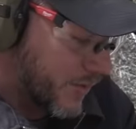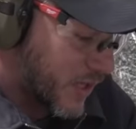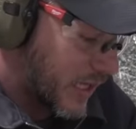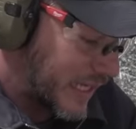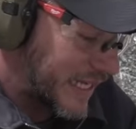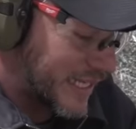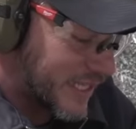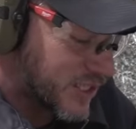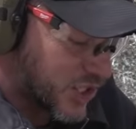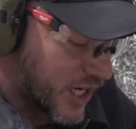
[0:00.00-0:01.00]
clean
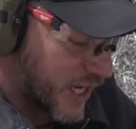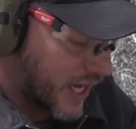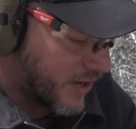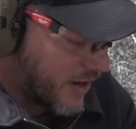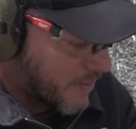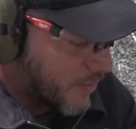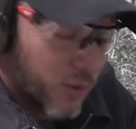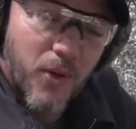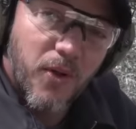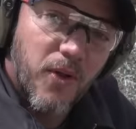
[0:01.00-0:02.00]
the junk out, and
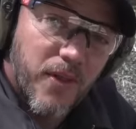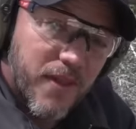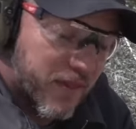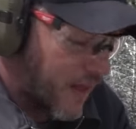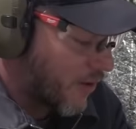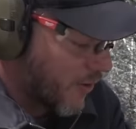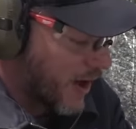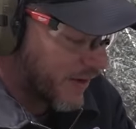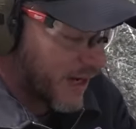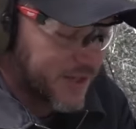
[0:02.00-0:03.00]
pull that
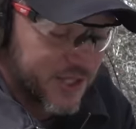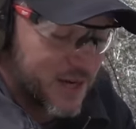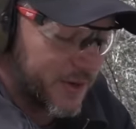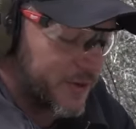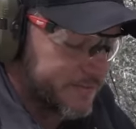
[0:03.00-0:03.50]
round out of the chamber.